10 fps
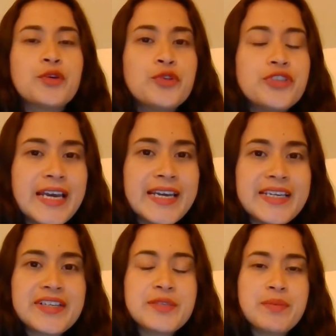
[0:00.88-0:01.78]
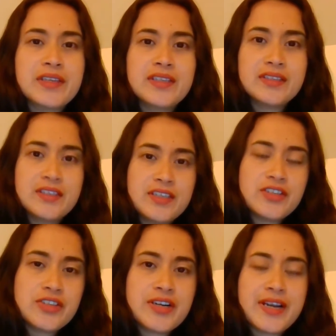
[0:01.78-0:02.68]
Good day, respected
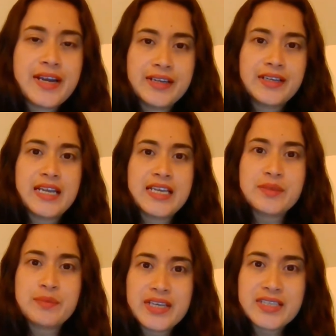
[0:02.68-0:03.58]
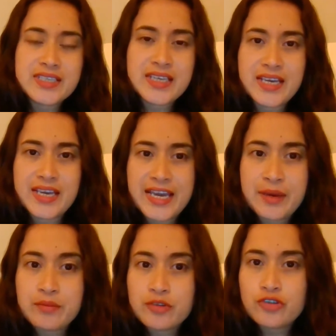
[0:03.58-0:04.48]
teacher and classmates. I
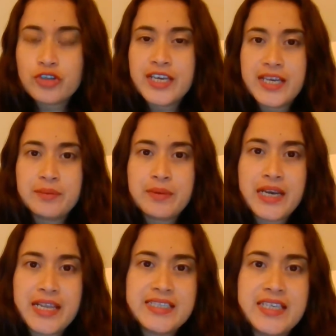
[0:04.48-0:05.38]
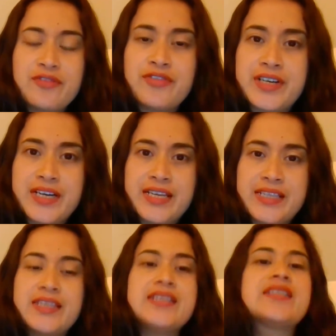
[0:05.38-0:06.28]
am Yulieth Valencia
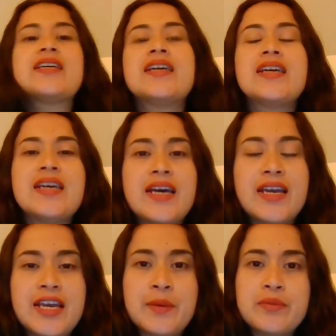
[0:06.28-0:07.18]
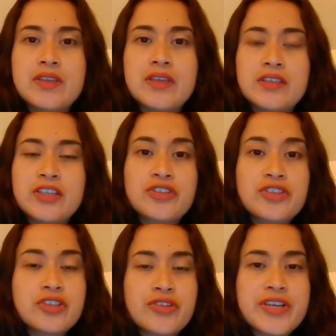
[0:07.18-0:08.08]
Fernandez. I am
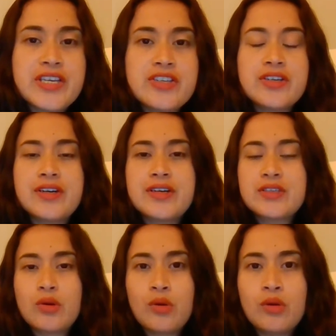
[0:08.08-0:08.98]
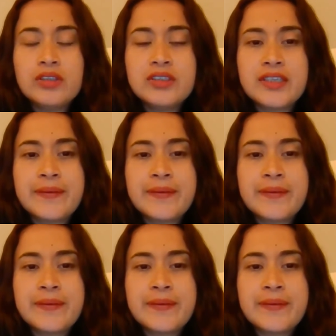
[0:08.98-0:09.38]
33 years old,